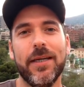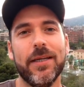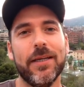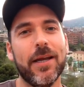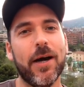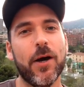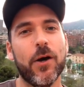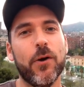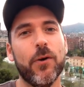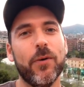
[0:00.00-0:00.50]

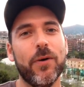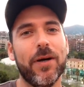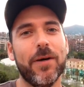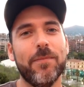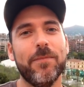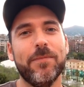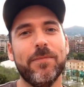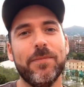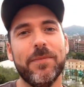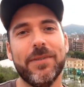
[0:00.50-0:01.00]
Now
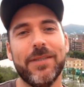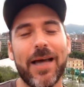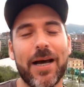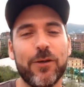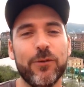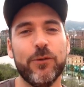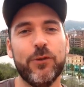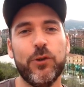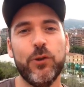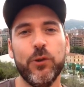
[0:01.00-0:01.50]
I'm
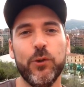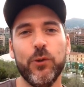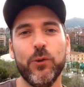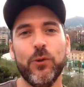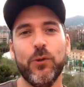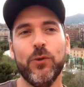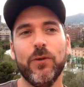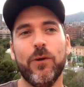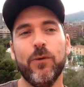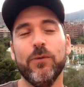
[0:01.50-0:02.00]
down
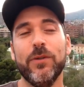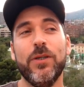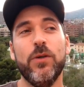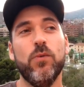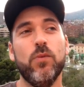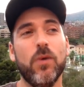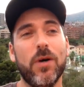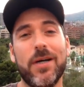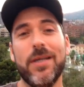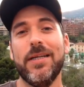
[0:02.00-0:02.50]
to only
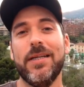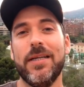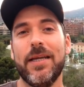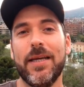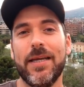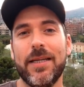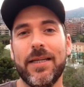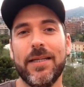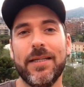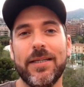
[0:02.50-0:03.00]
1,
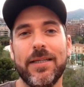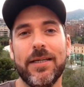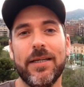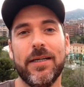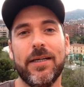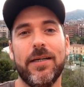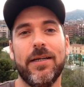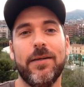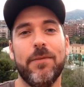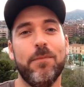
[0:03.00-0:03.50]
and
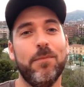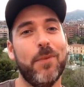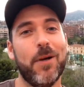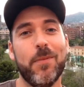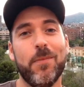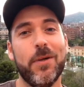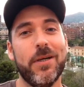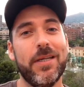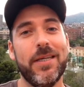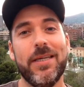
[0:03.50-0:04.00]
my
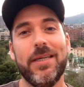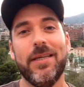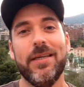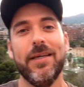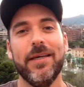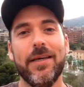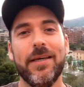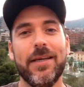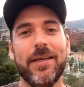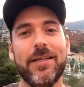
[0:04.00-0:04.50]
money
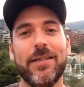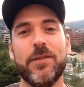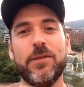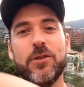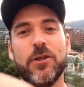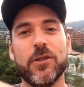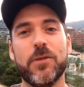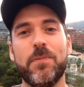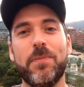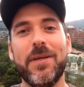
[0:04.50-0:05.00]
has
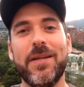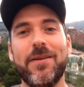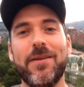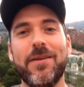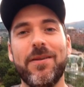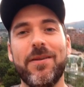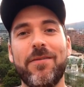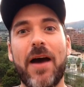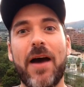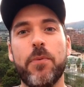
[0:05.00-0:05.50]
just been
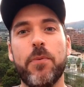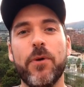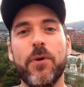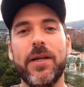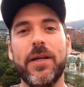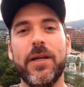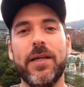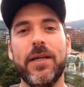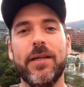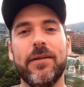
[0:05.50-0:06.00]

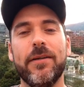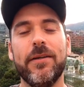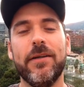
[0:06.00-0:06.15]
evaporating